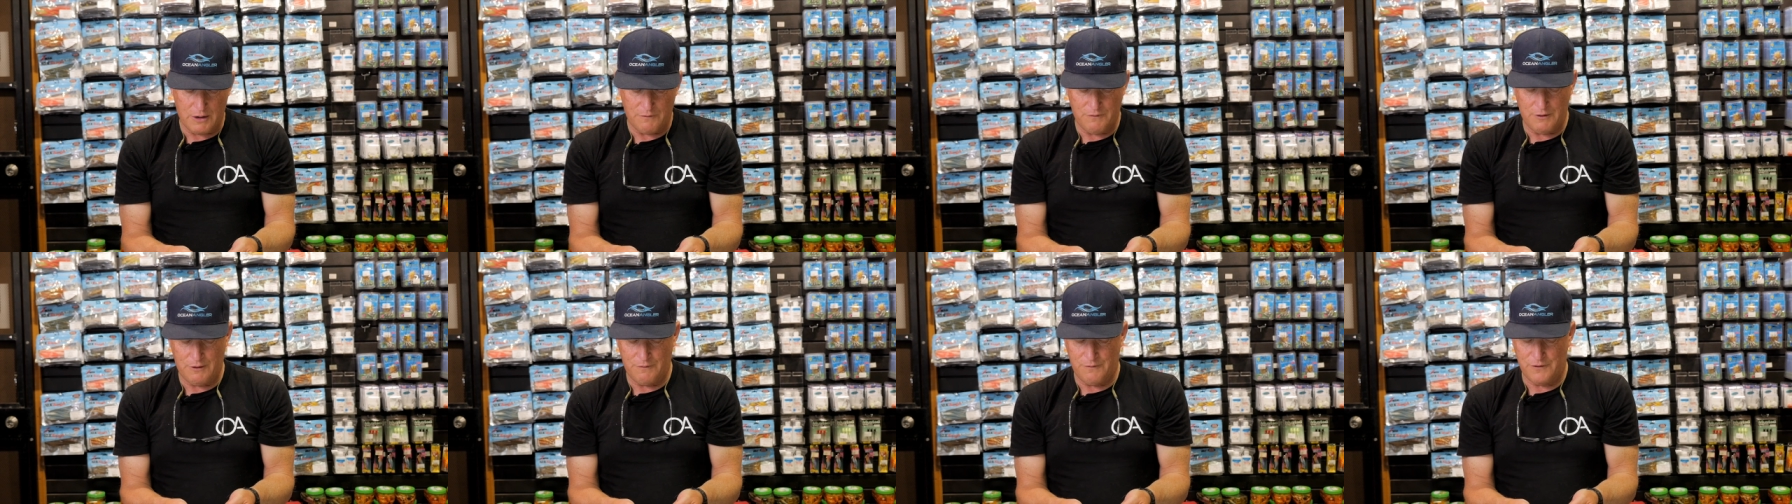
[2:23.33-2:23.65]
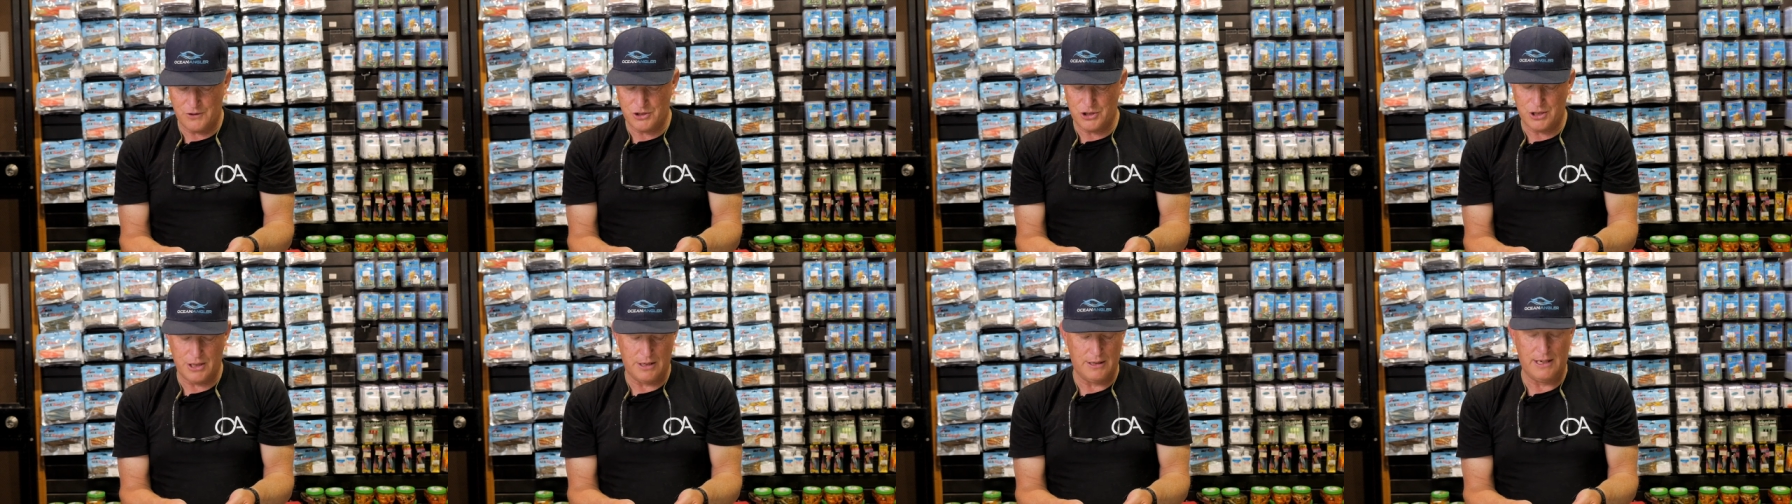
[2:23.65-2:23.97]
if you're
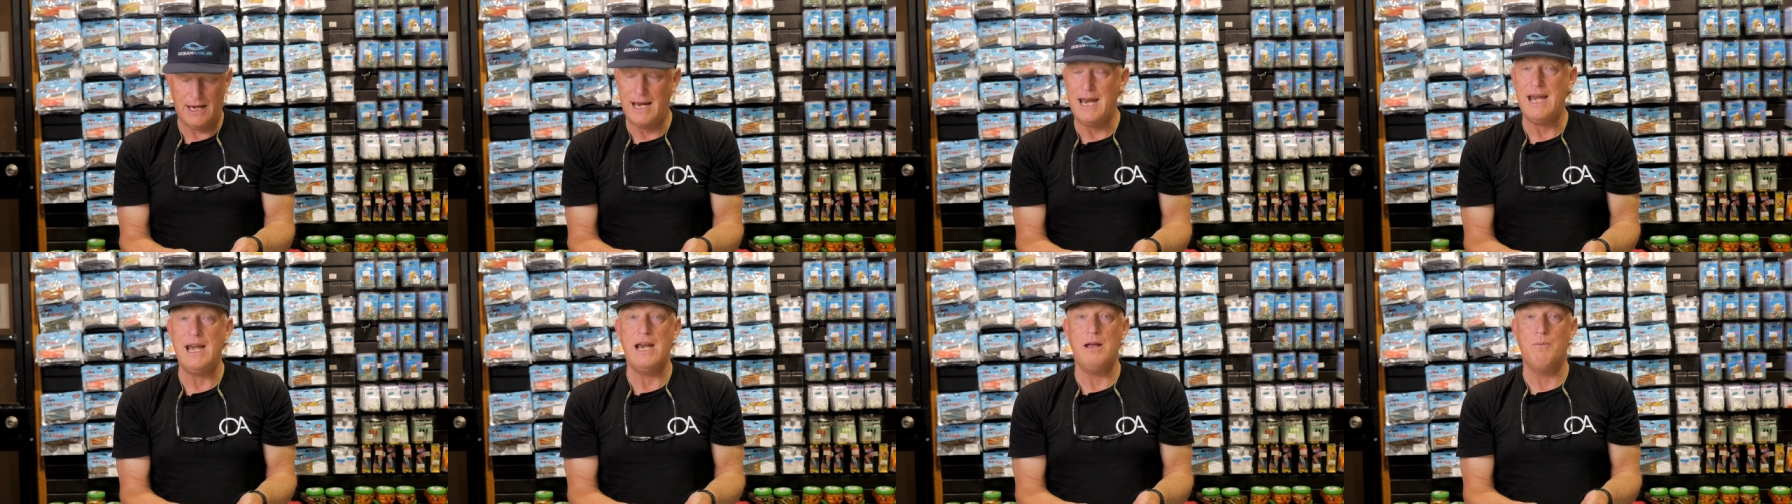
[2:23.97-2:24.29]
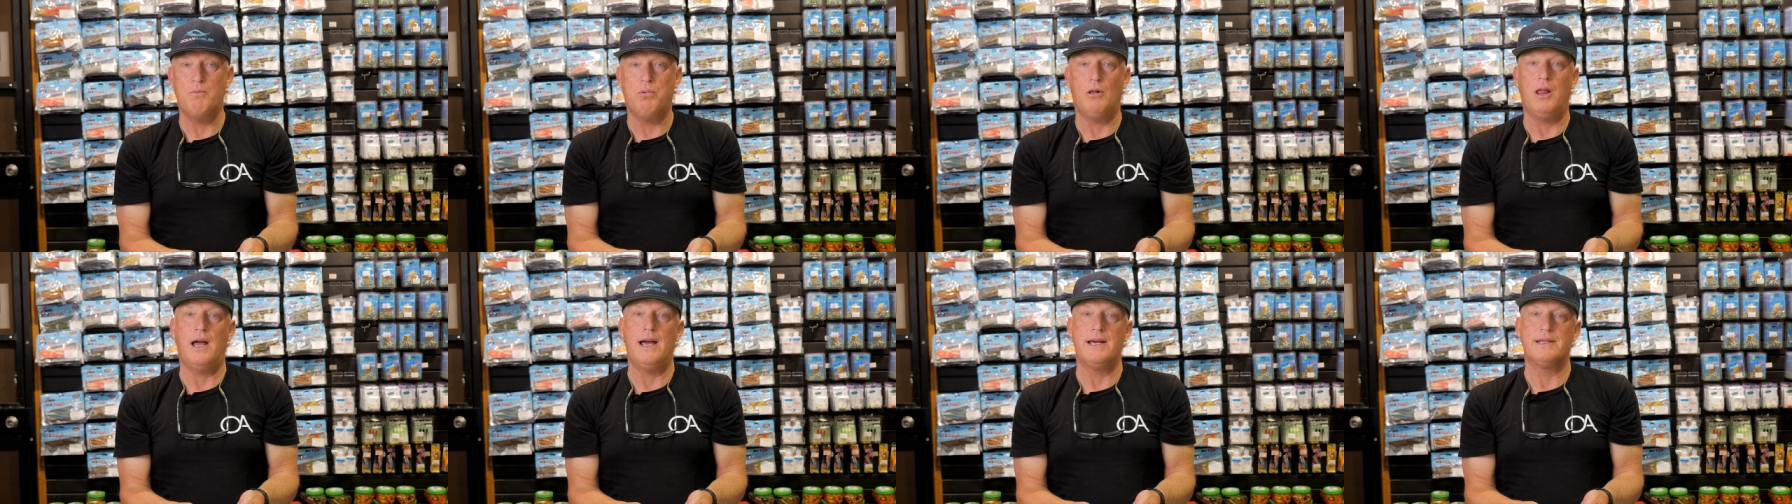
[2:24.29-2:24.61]
fishing any
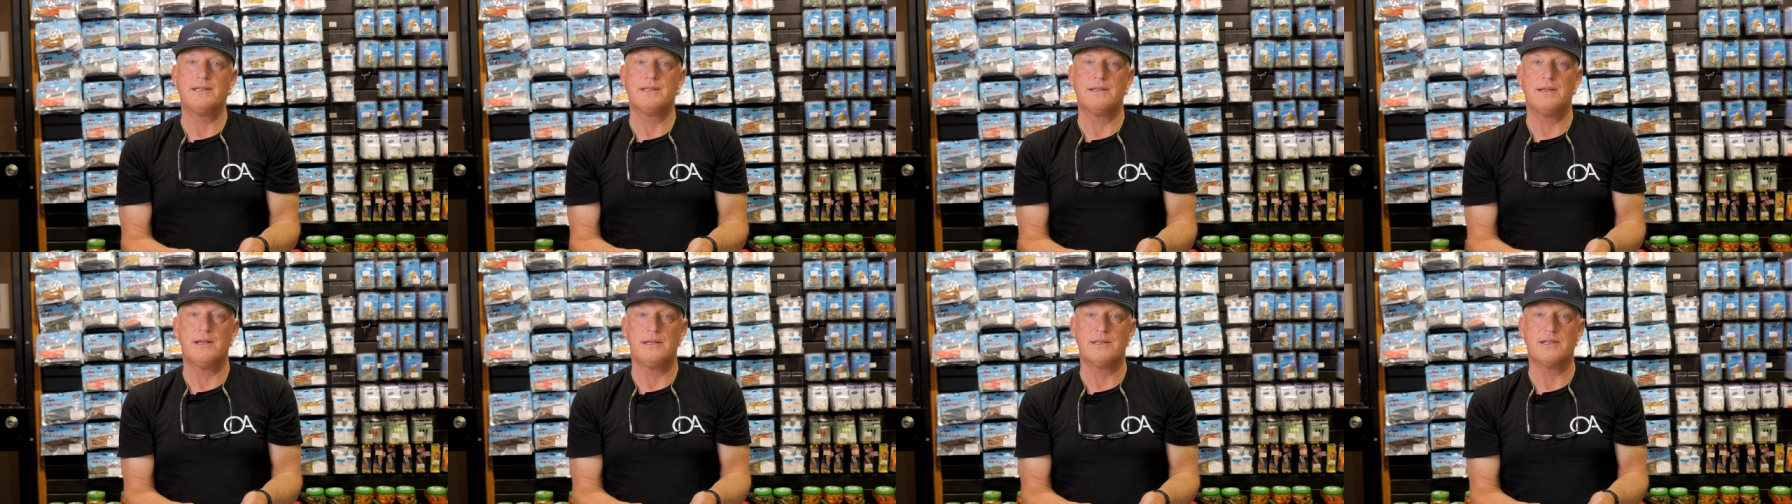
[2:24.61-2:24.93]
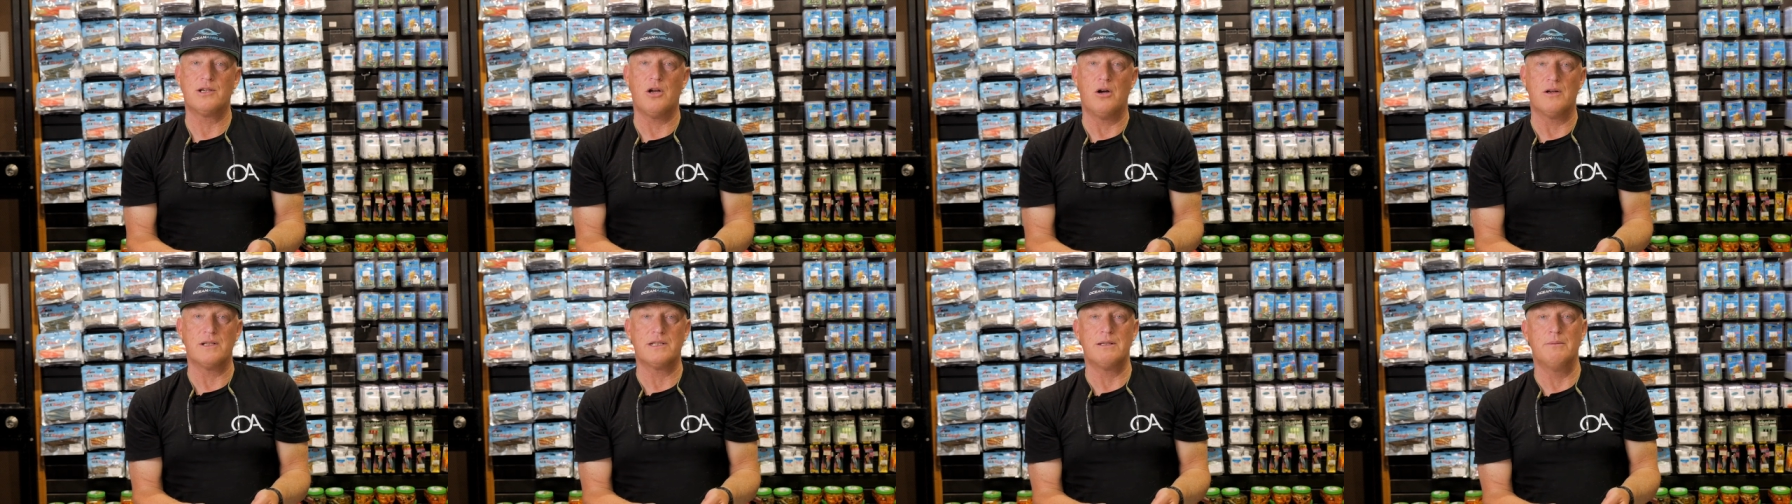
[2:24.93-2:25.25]
place that's
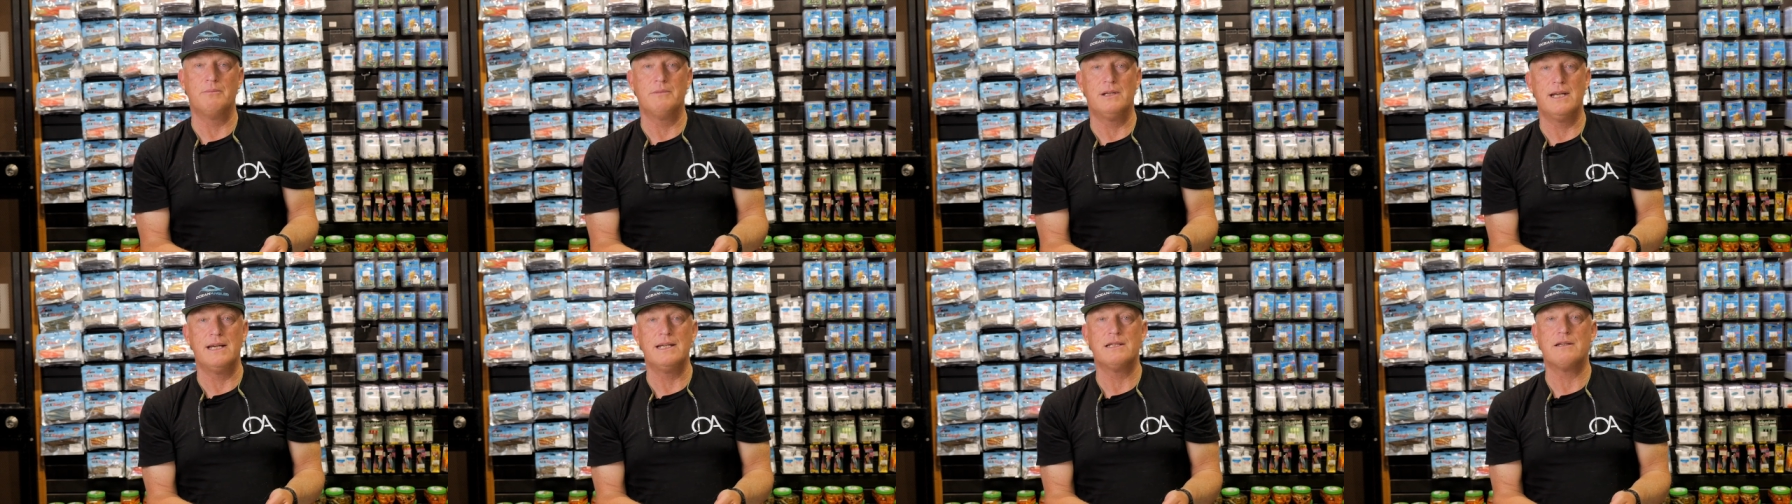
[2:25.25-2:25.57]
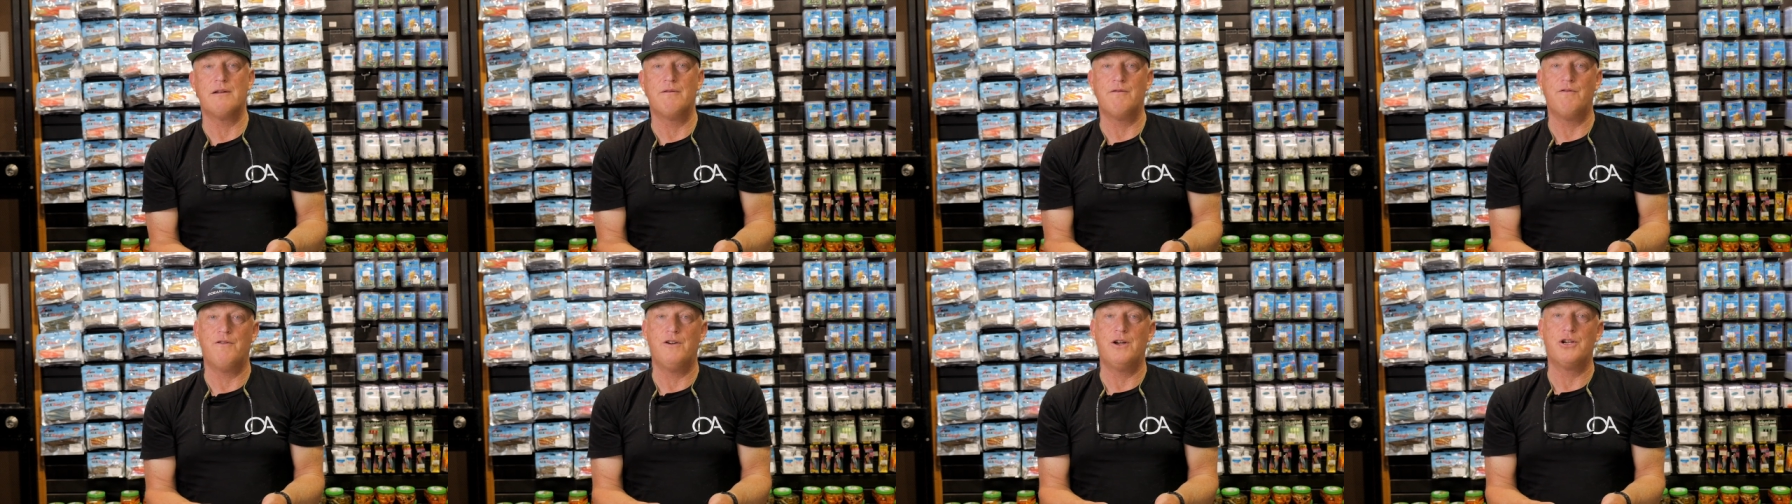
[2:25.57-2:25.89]
got some
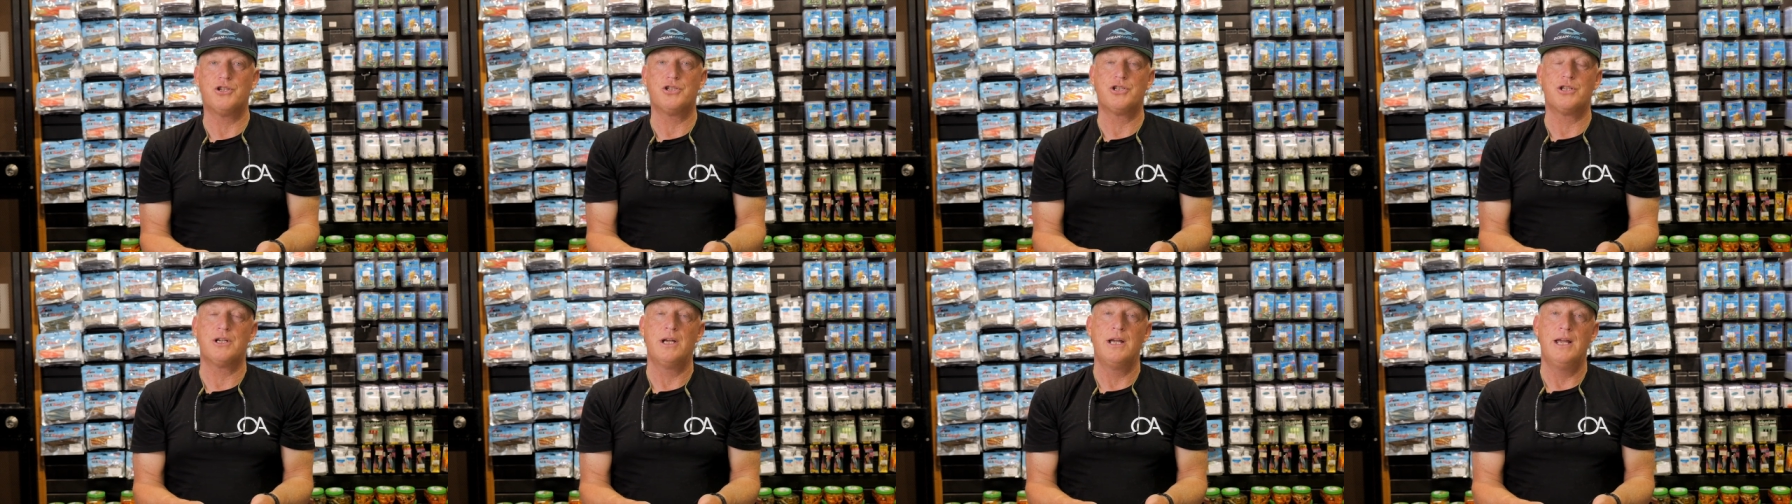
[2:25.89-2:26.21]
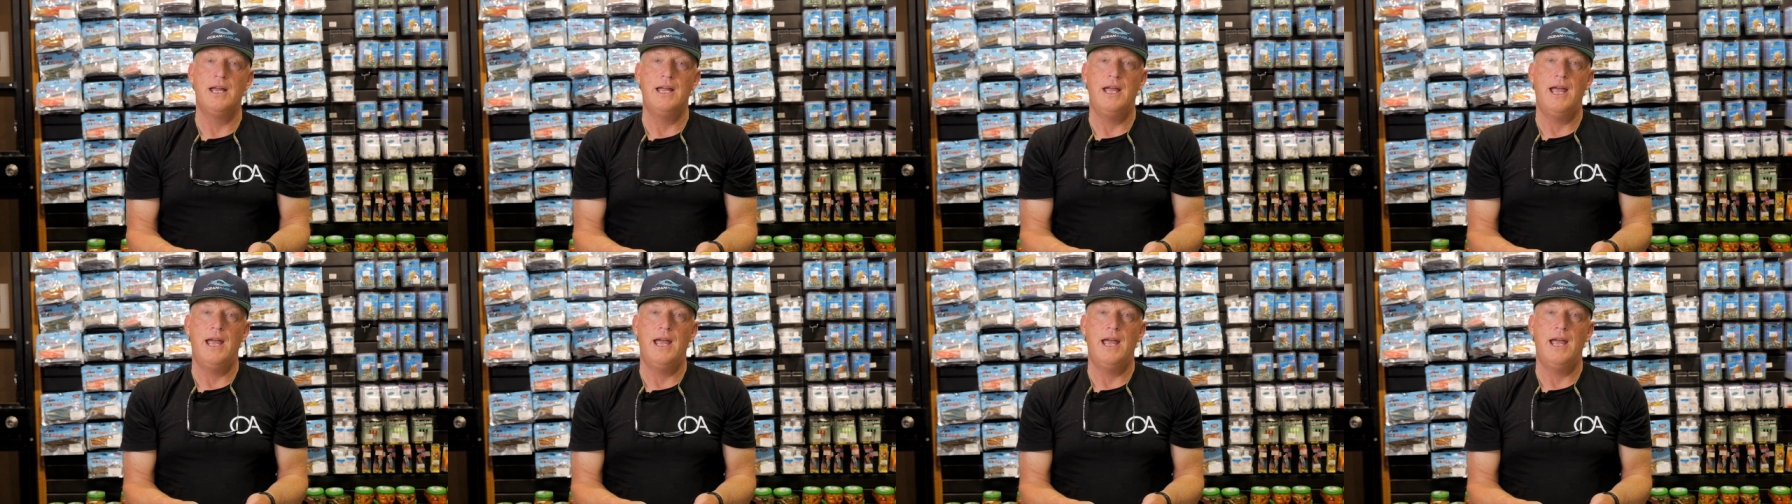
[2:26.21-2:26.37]
decent fish